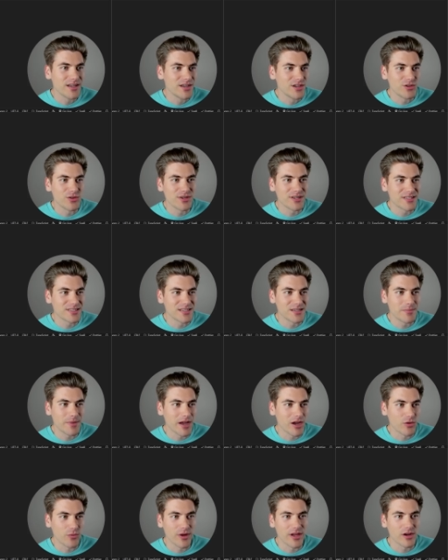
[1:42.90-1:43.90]
You can see my
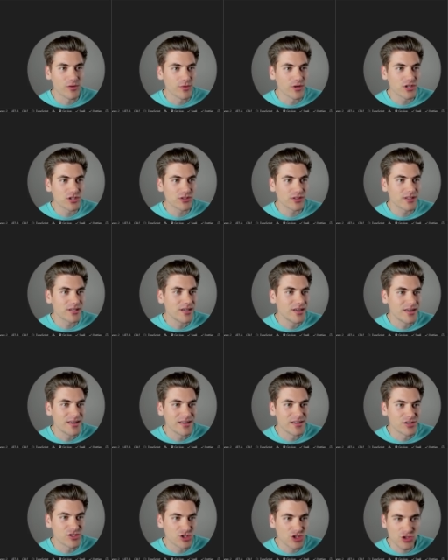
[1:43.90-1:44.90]
array originally
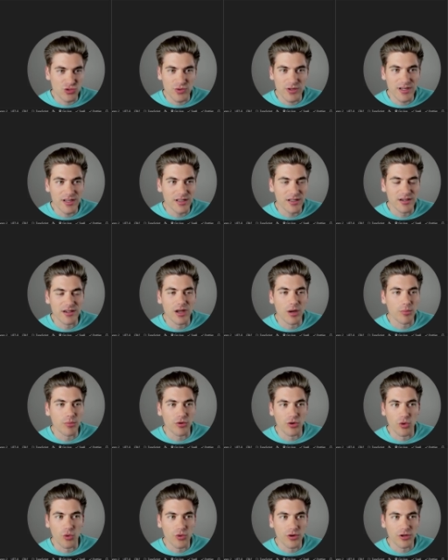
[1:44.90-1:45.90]
is string, number,
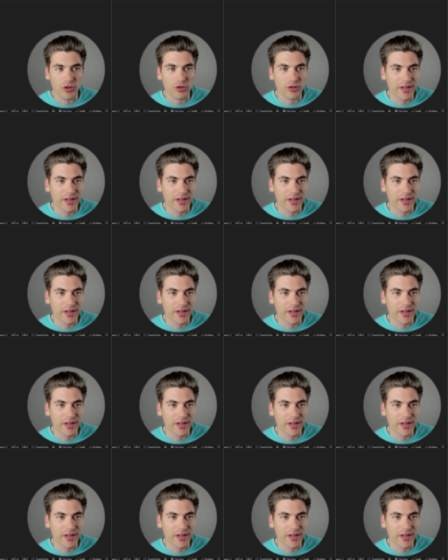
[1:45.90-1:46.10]
or null.